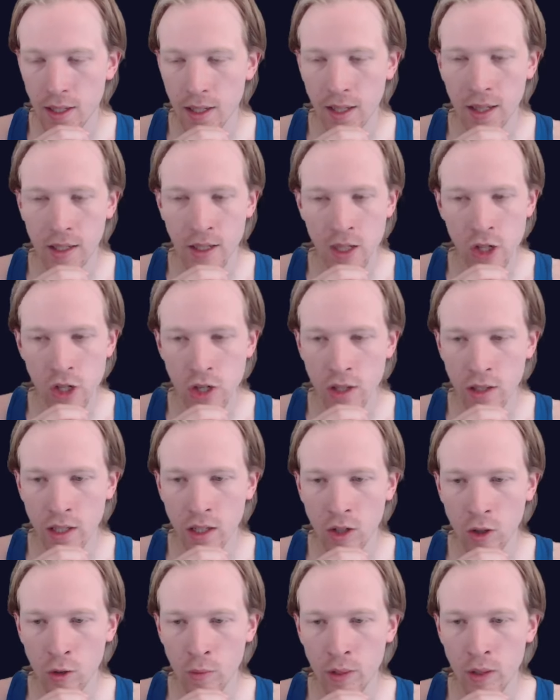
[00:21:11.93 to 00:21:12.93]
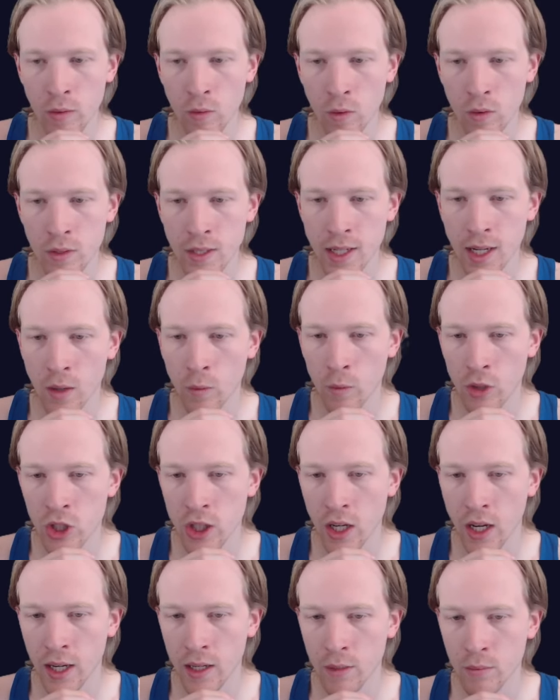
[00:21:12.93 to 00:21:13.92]
Additionally, nobody wrote down which
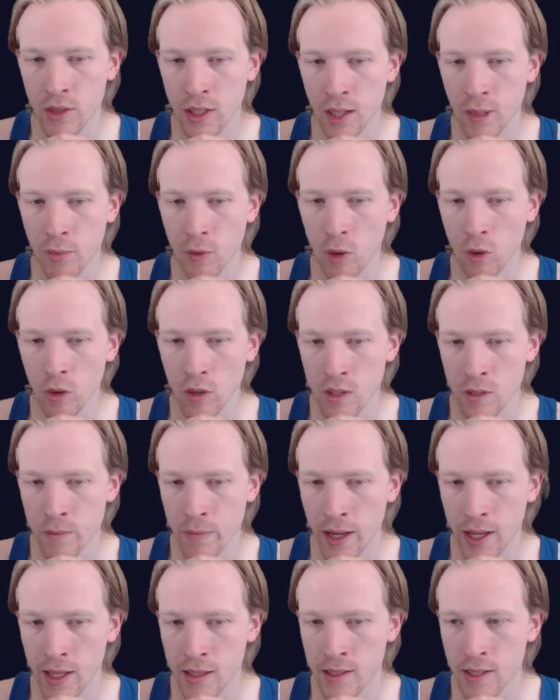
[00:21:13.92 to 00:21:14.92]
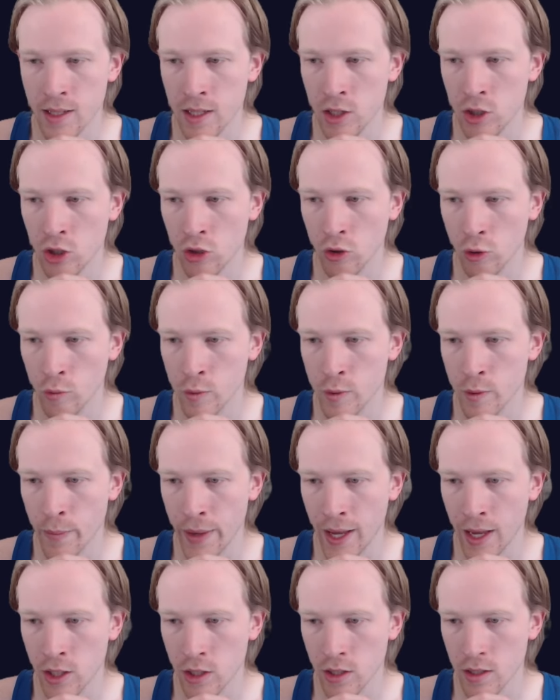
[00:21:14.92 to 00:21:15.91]
item type corresponds to each group's
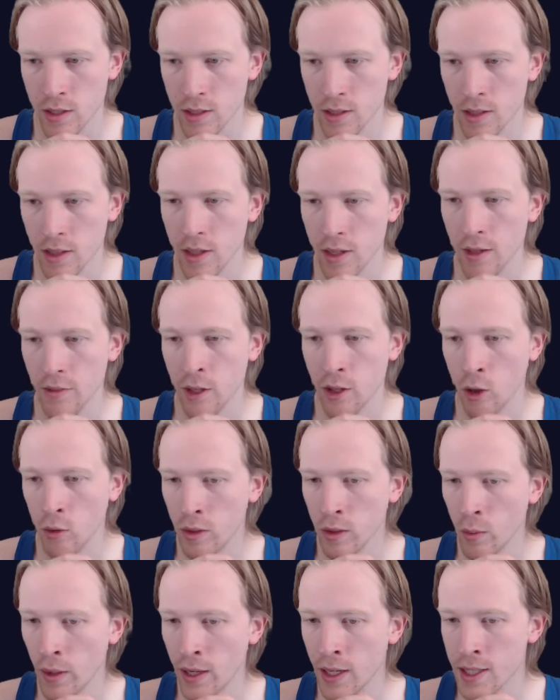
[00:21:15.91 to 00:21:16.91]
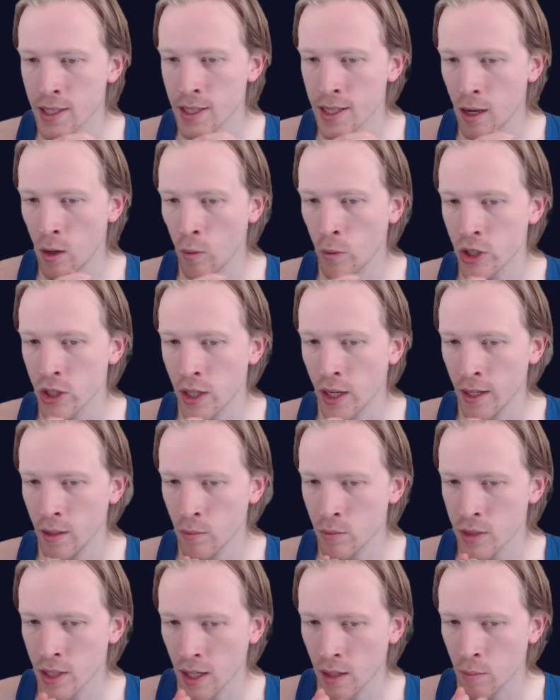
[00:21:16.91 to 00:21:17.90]
badges. The only way to tell which
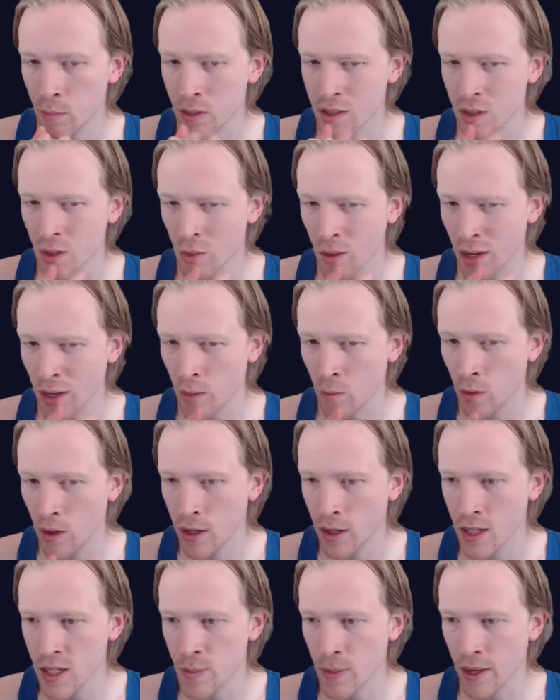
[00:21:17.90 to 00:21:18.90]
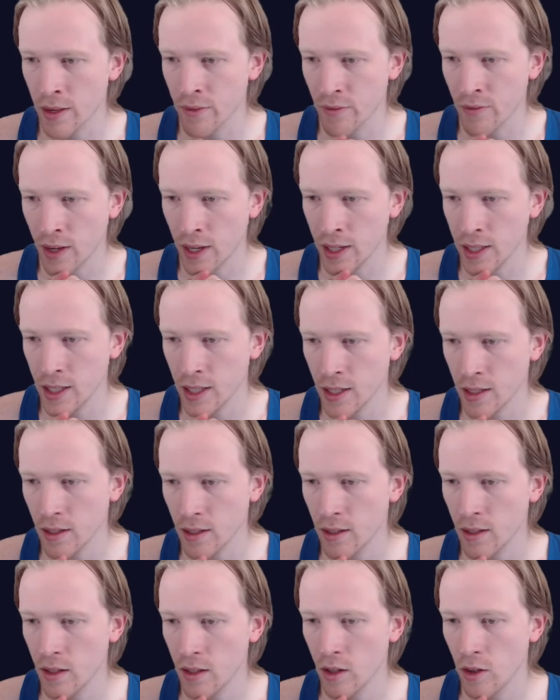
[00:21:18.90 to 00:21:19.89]
item type is the right one is by finding
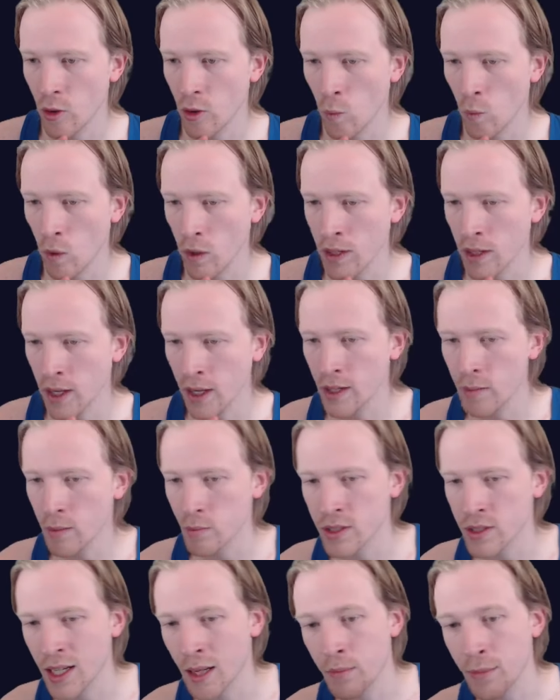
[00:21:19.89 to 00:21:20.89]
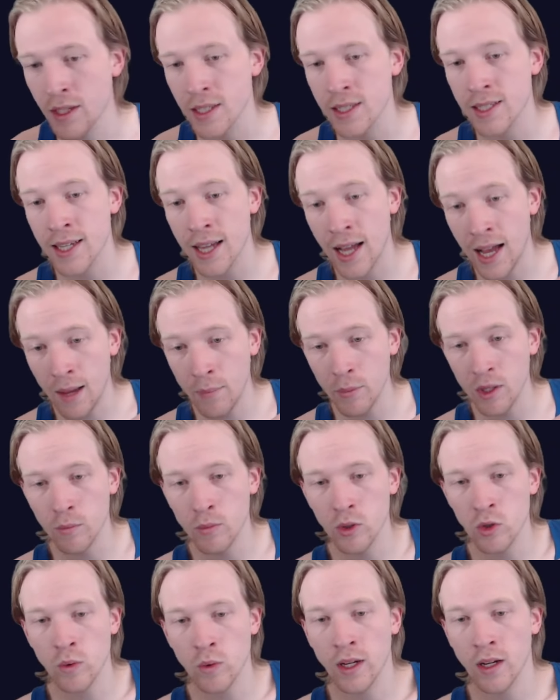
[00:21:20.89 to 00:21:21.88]
the one item type that is common
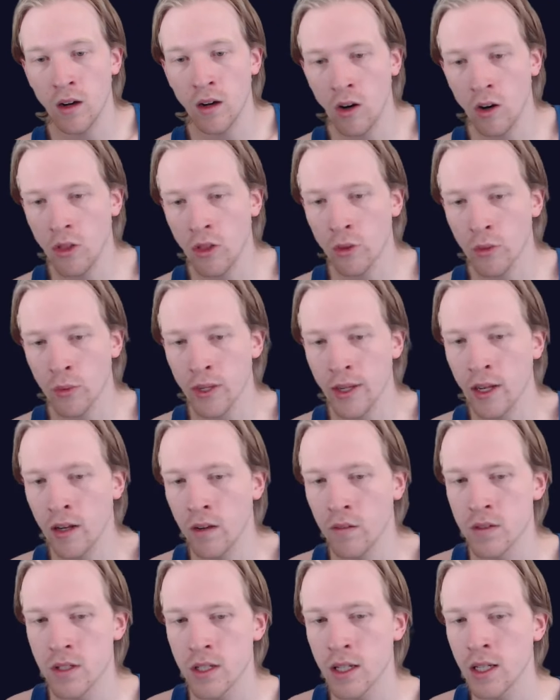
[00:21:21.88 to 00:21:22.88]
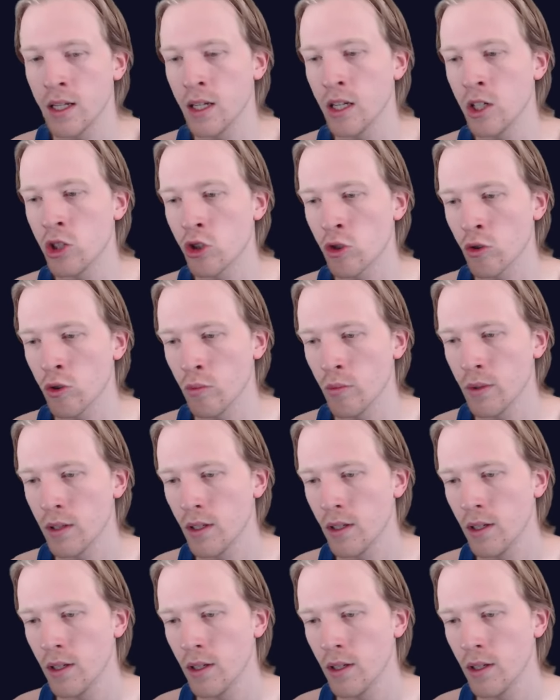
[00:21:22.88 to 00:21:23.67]
between all 3 elves in each group.